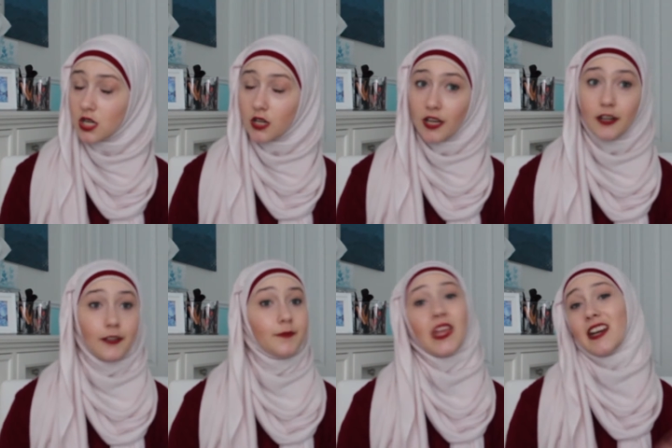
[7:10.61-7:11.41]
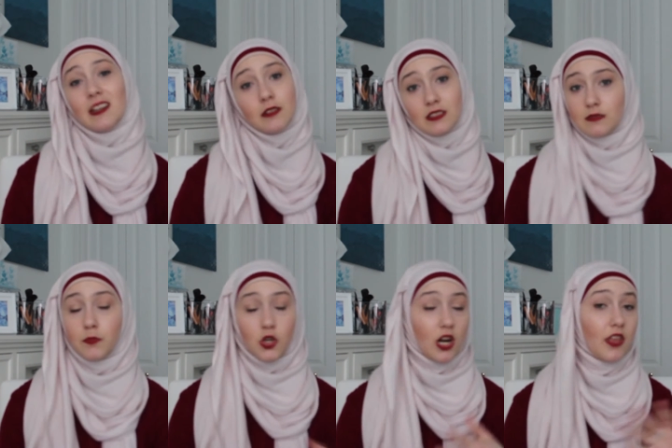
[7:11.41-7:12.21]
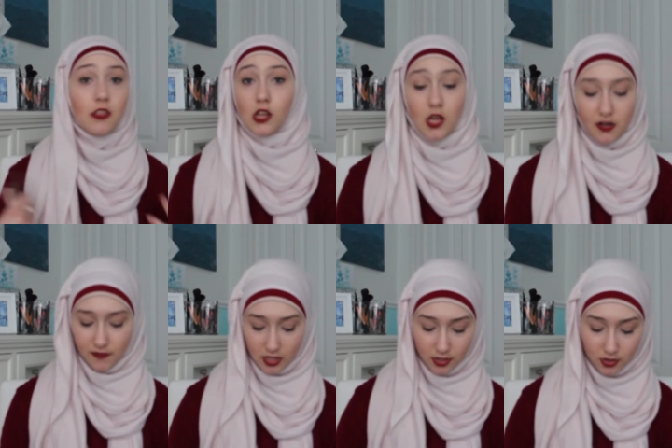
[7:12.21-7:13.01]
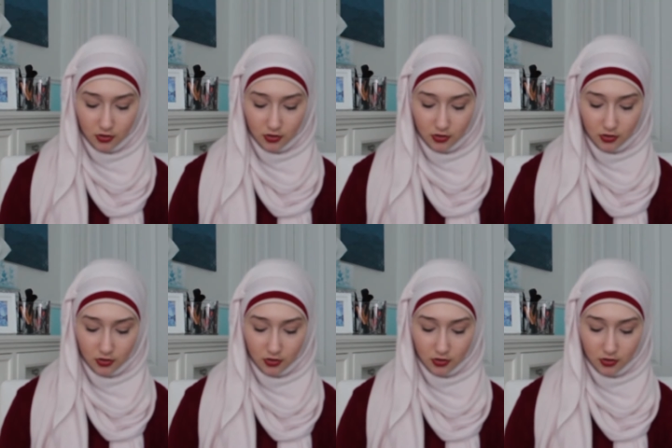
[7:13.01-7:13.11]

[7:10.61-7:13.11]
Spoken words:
I don't know. I didn't put a lot of eyeliner.